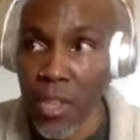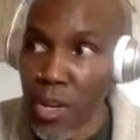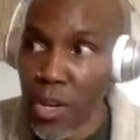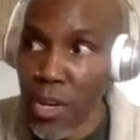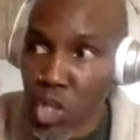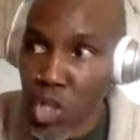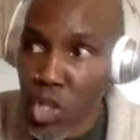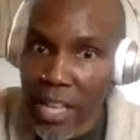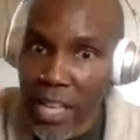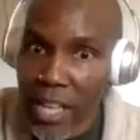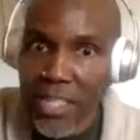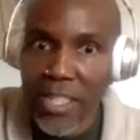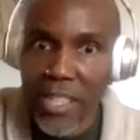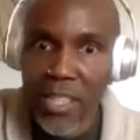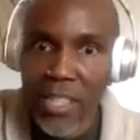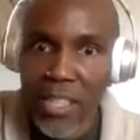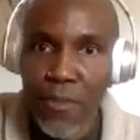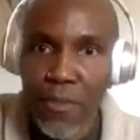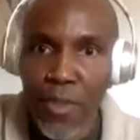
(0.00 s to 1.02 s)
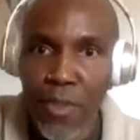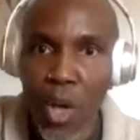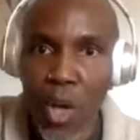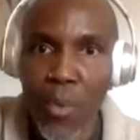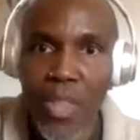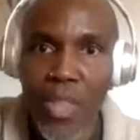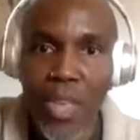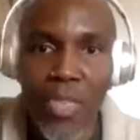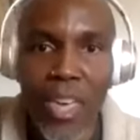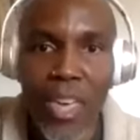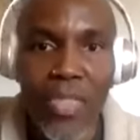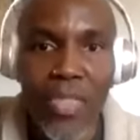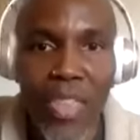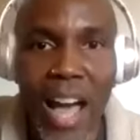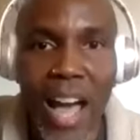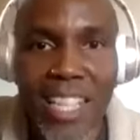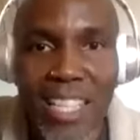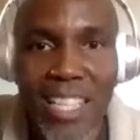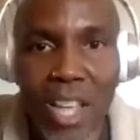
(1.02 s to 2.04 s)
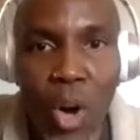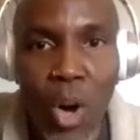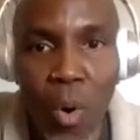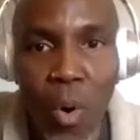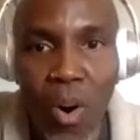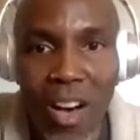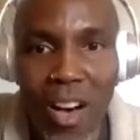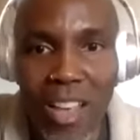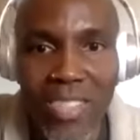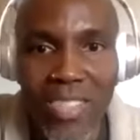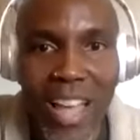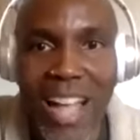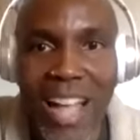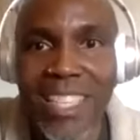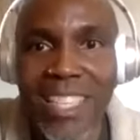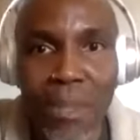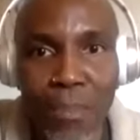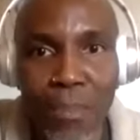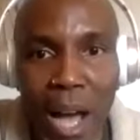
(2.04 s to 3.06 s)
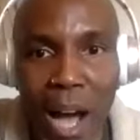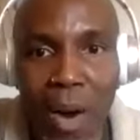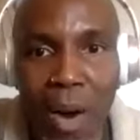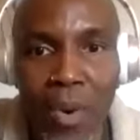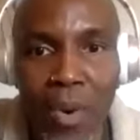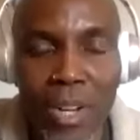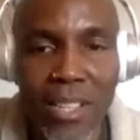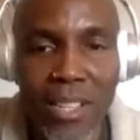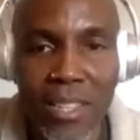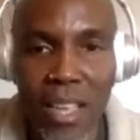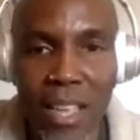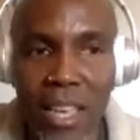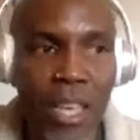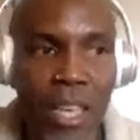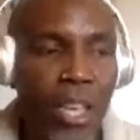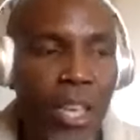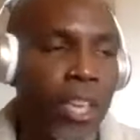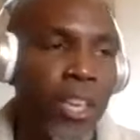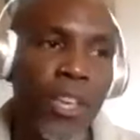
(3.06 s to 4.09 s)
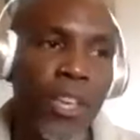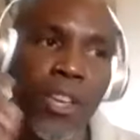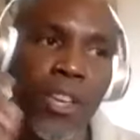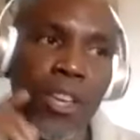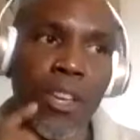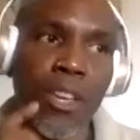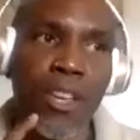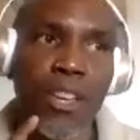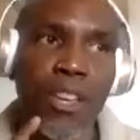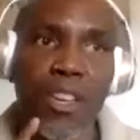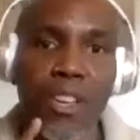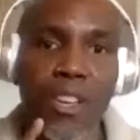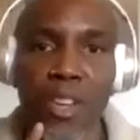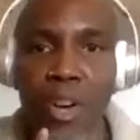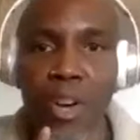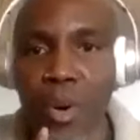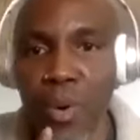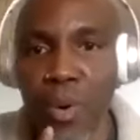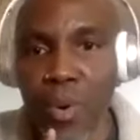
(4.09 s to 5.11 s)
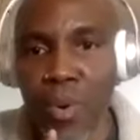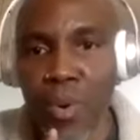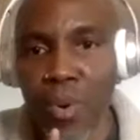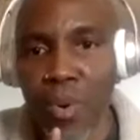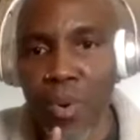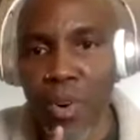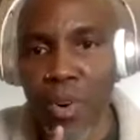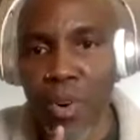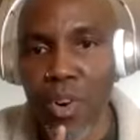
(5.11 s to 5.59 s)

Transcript: they're chasing the flow and they think that's the quan, that's the power. And it's like, no.